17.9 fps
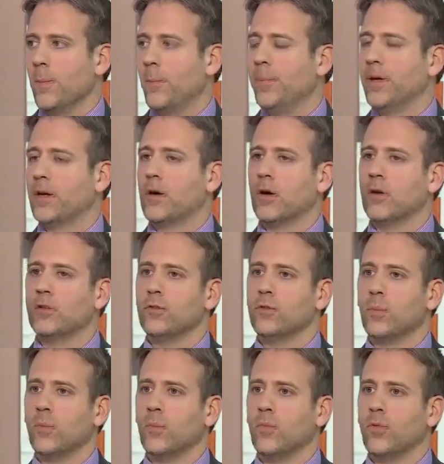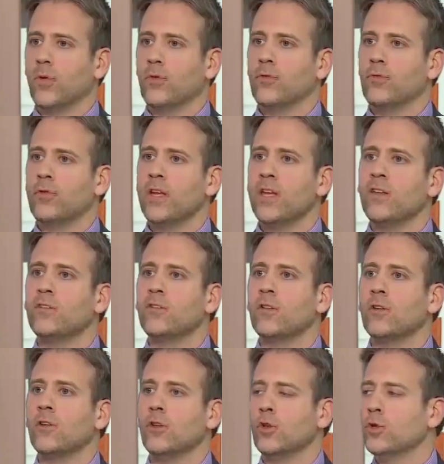Because the
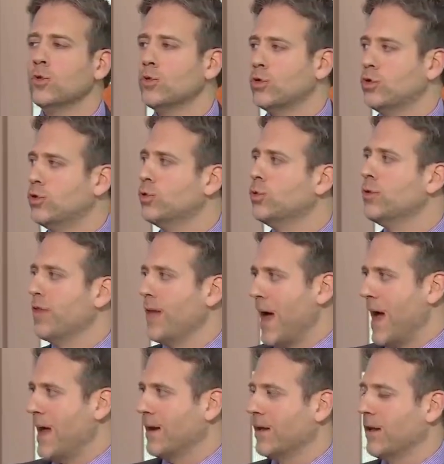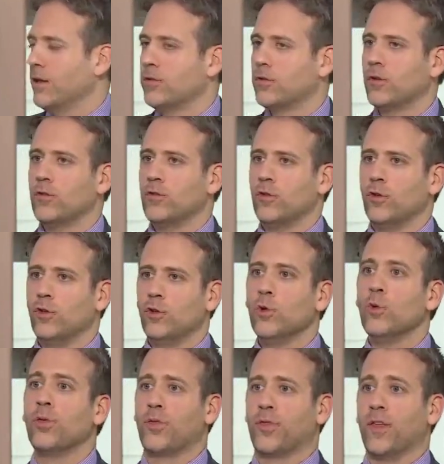reason you do that is because
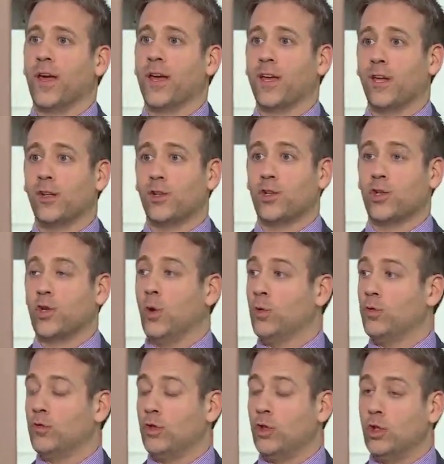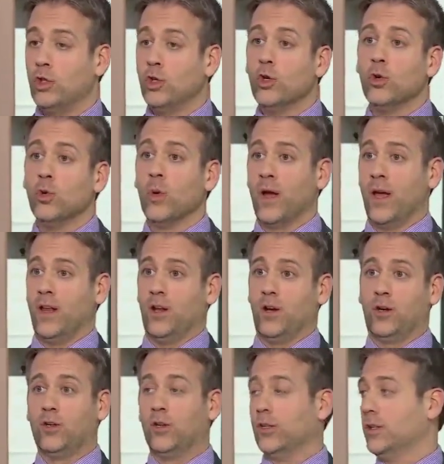you think it shows you in
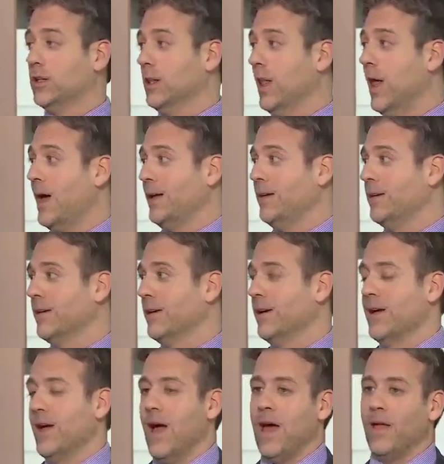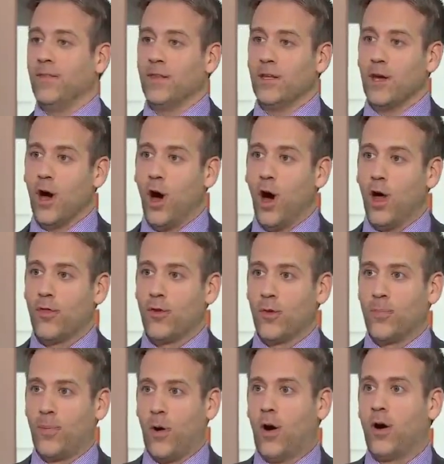a good light and the
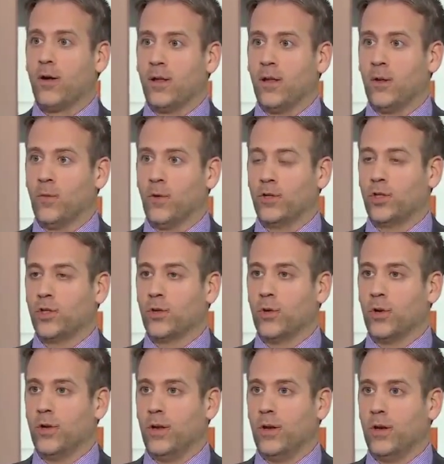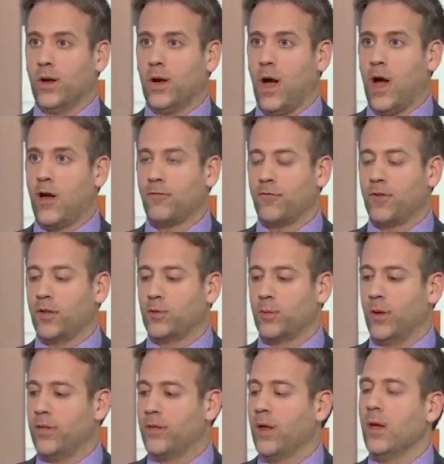other party in which you're in a
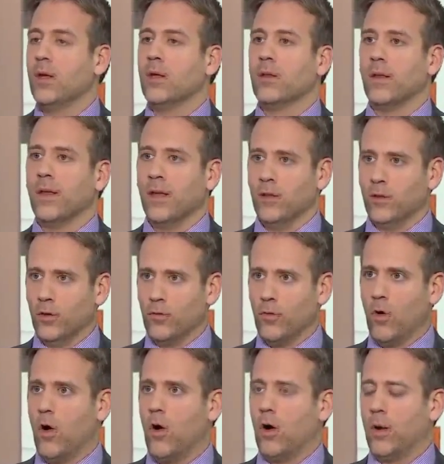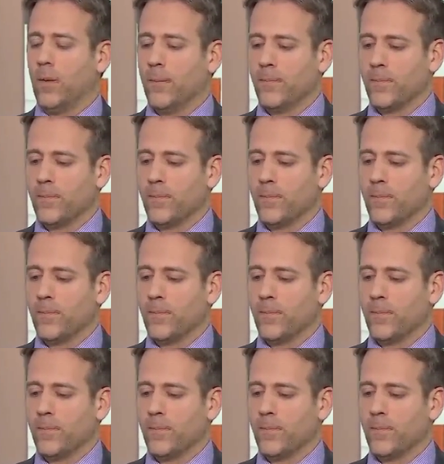conflict with in the wrong.